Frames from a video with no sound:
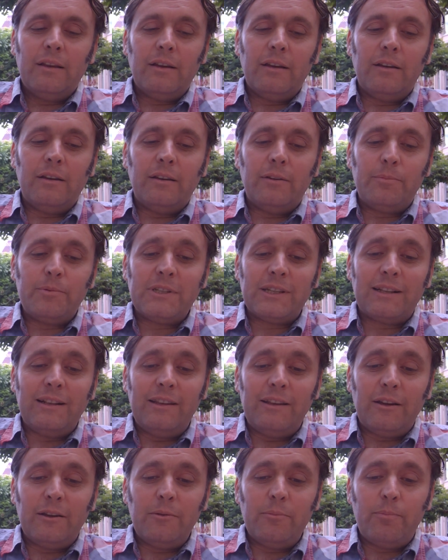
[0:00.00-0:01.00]

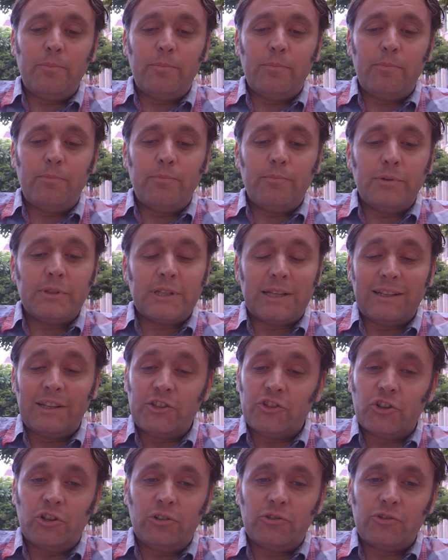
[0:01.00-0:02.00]
particularly
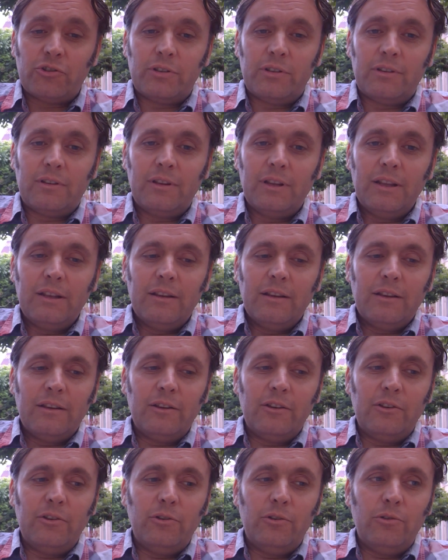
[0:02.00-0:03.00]
children,
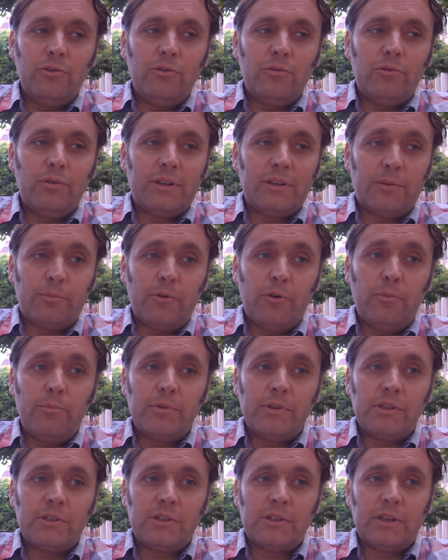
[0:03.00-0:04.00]
who at the
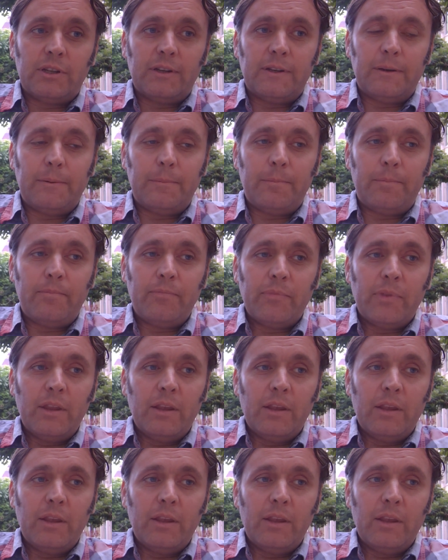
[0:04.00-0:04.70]
moment, the